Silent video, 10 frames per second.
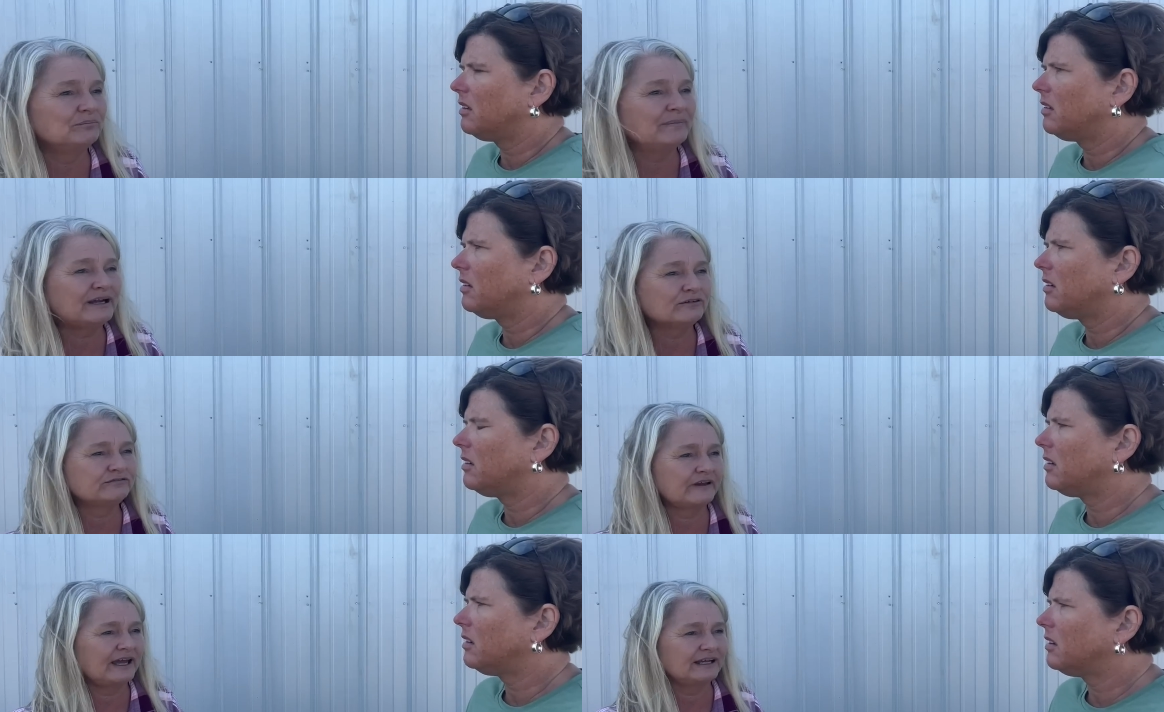Speaker 1: matter of
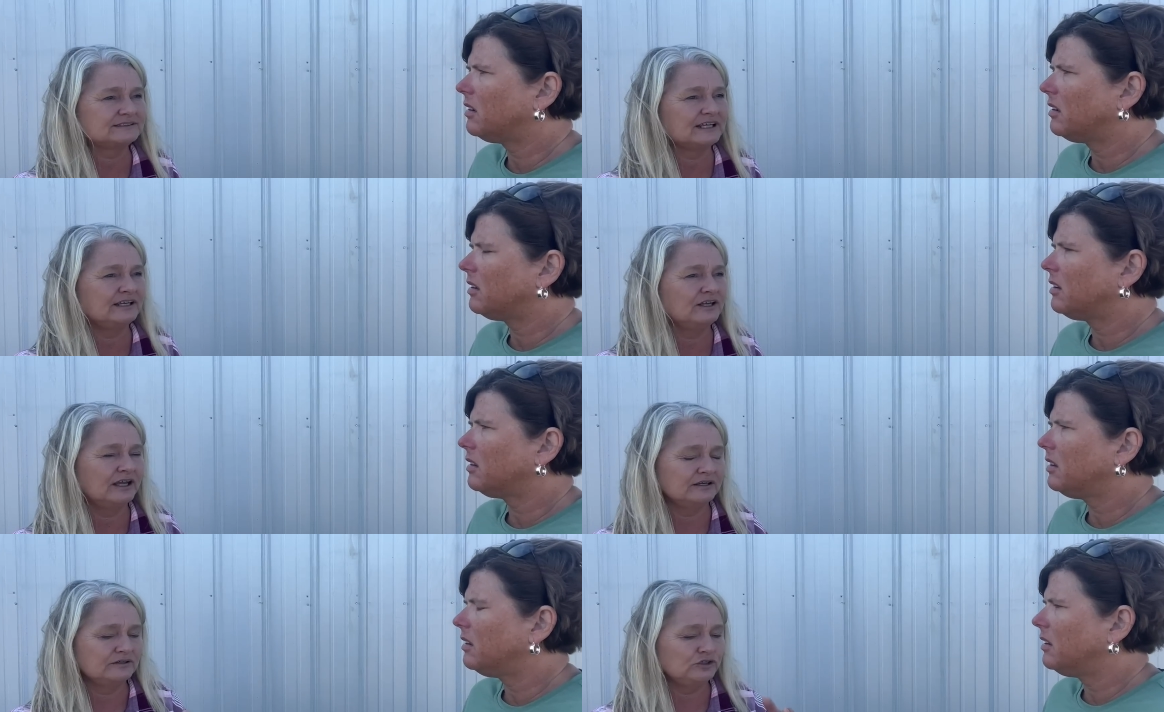fact, and,
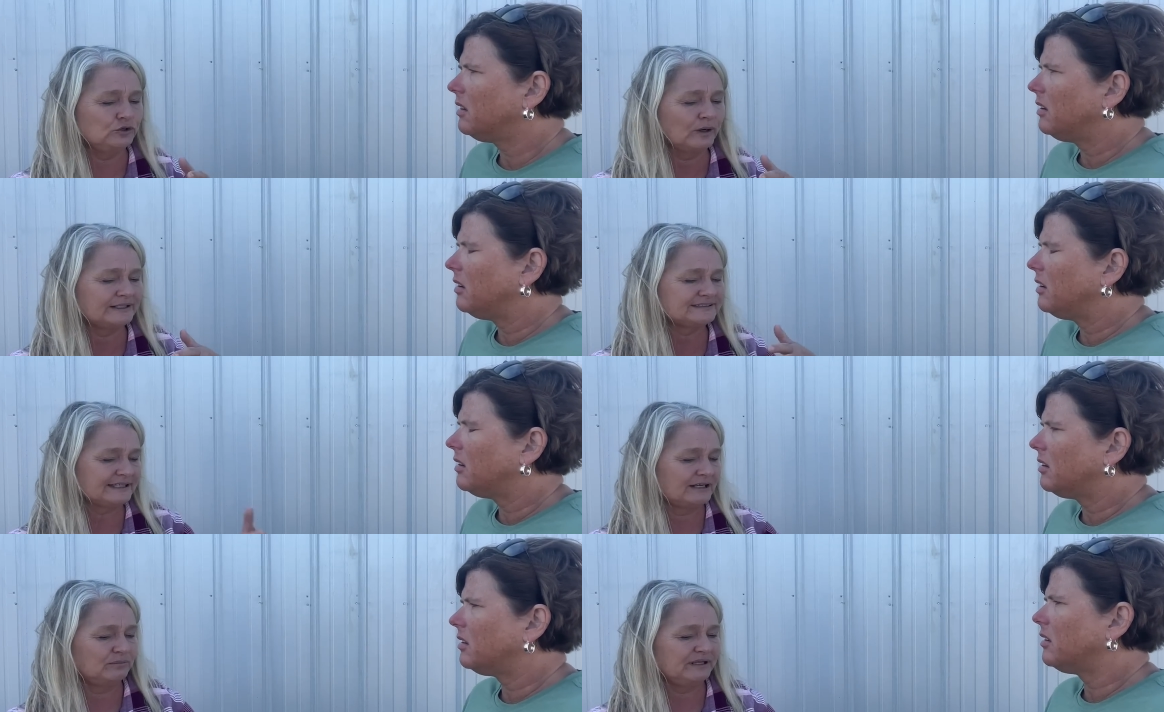and you had said
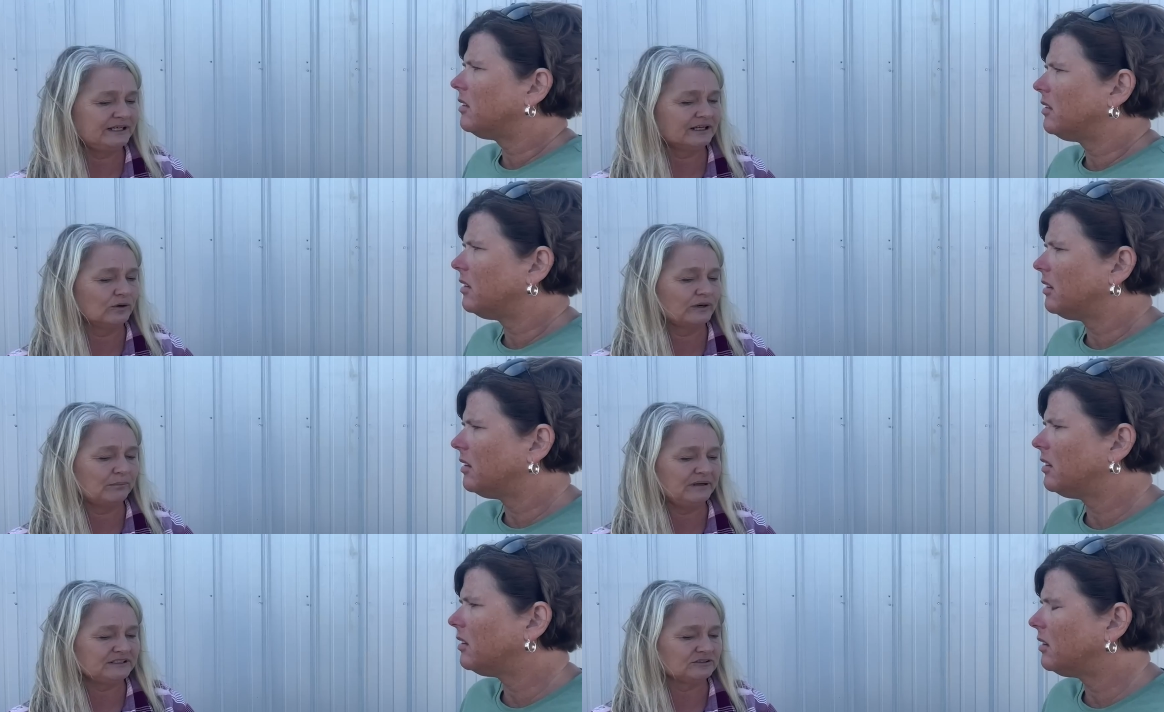a minute ago, and I
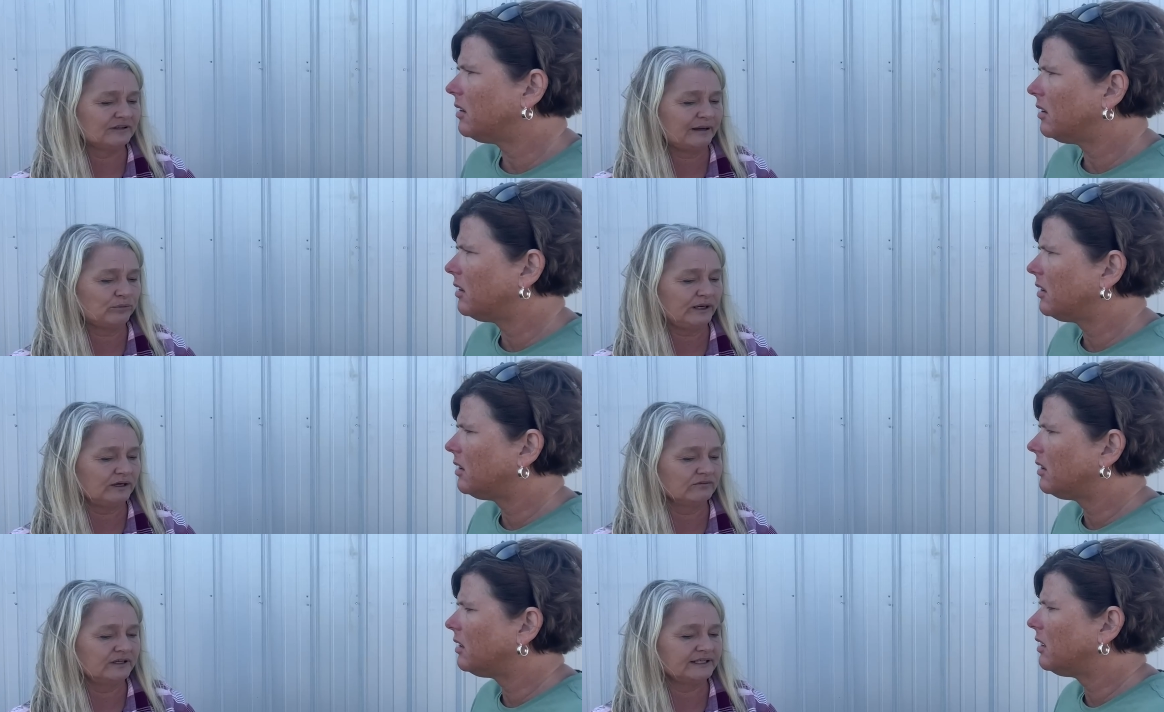meant to elaborate
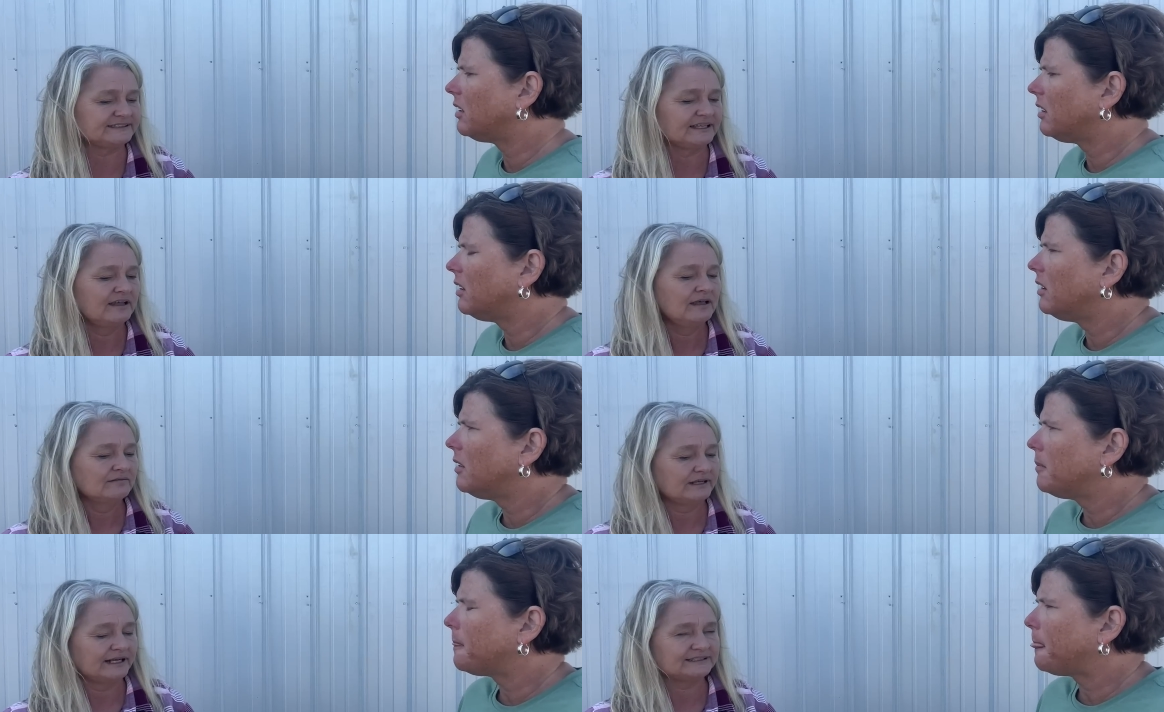on this,
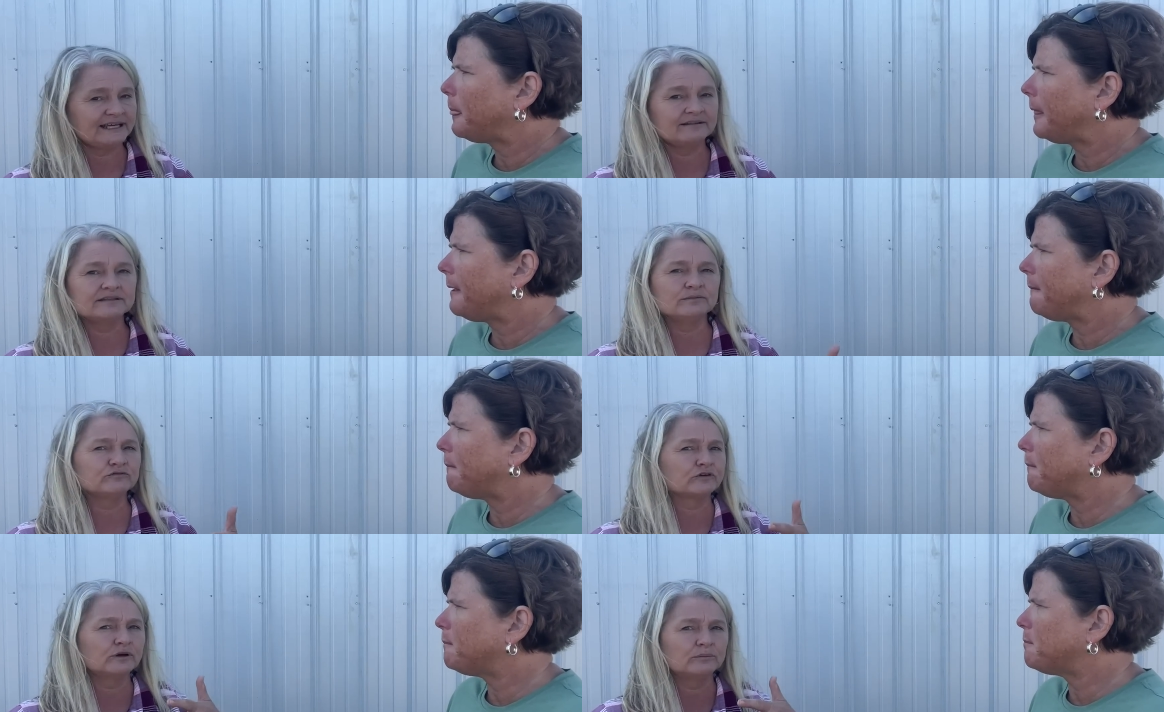that I take them
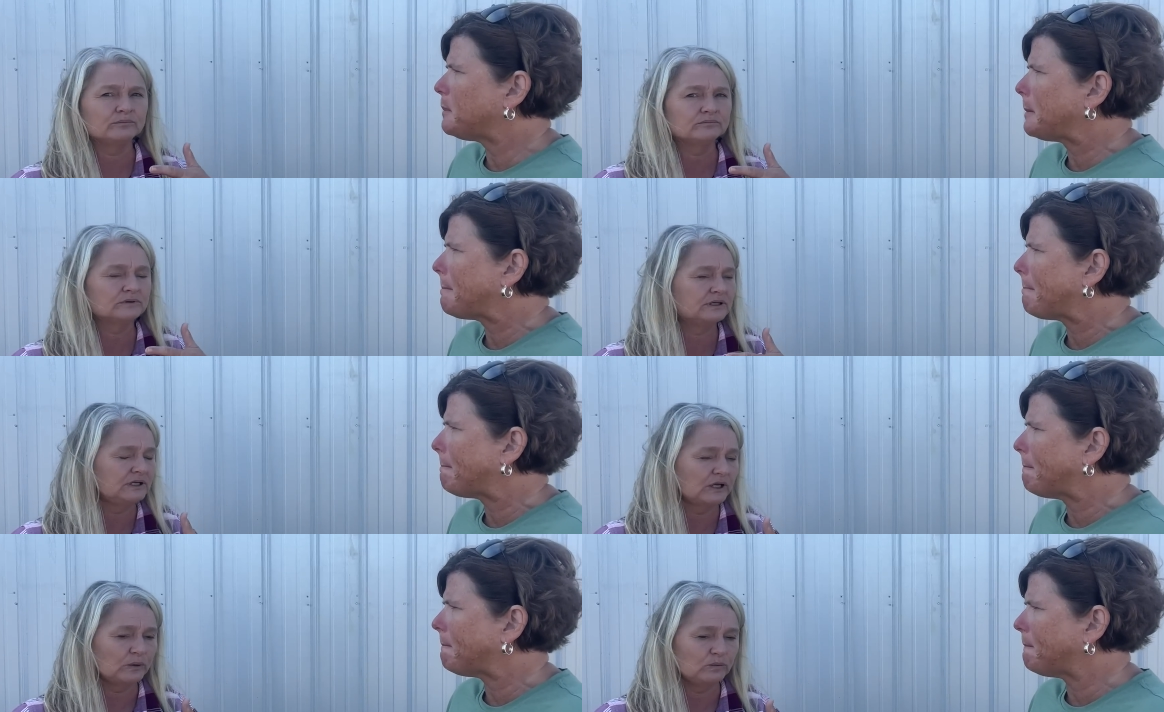from, you
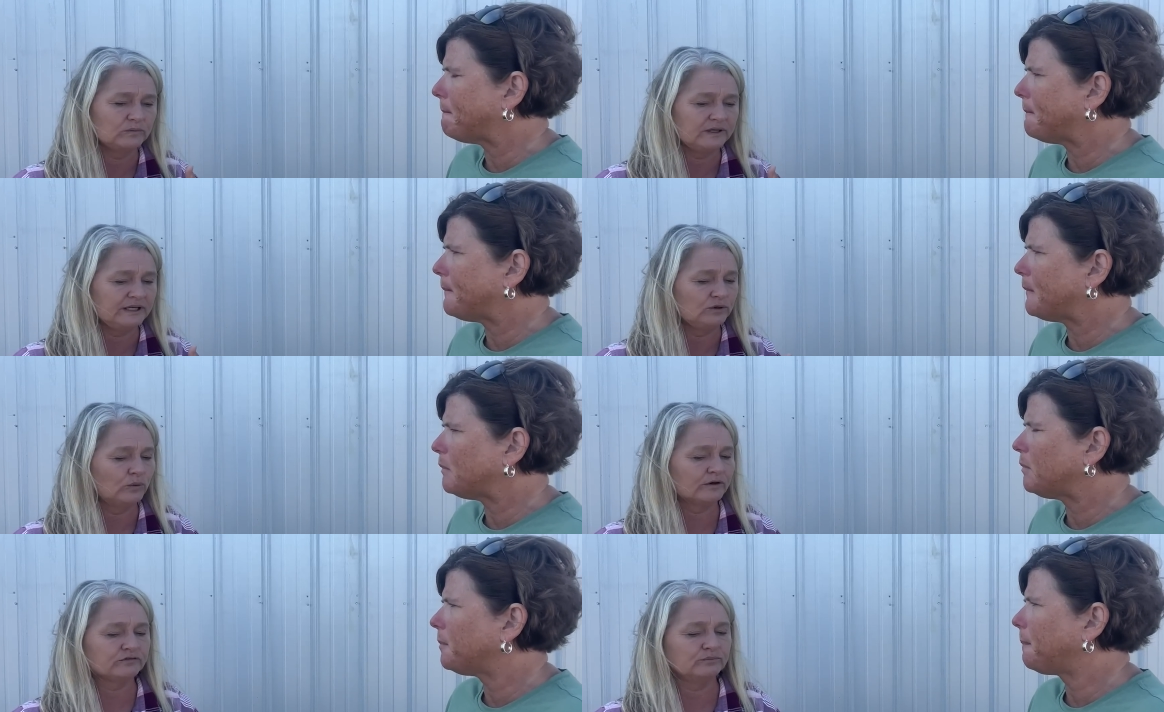know,
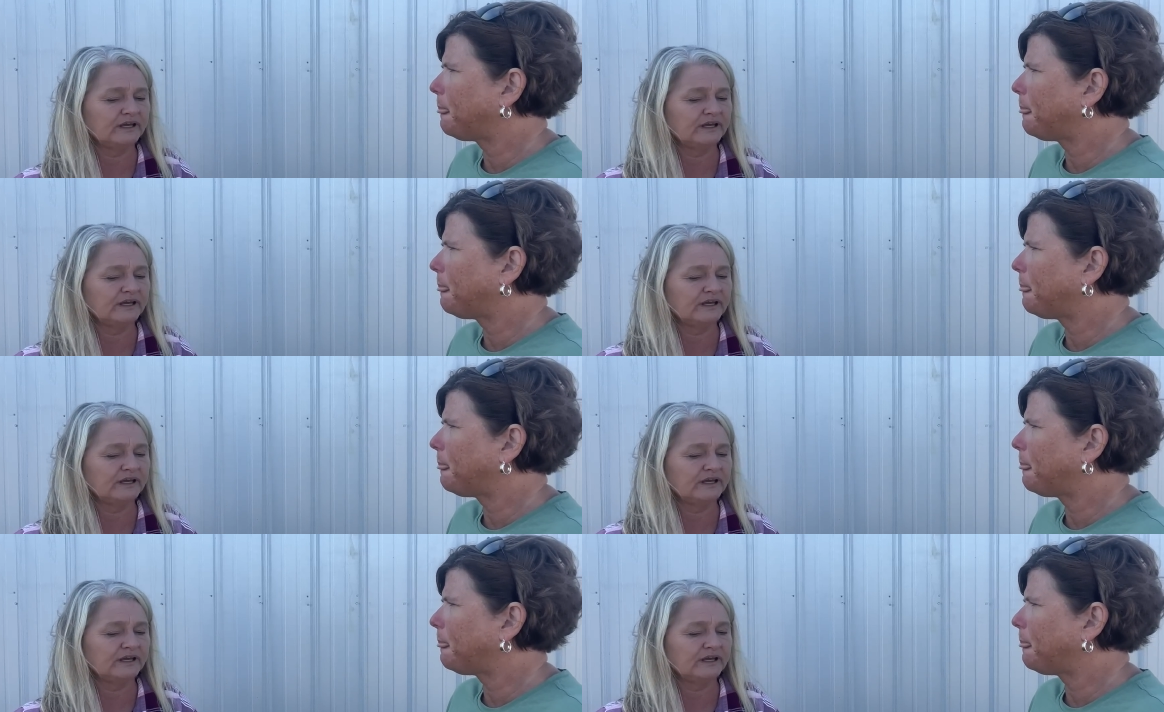anywhere from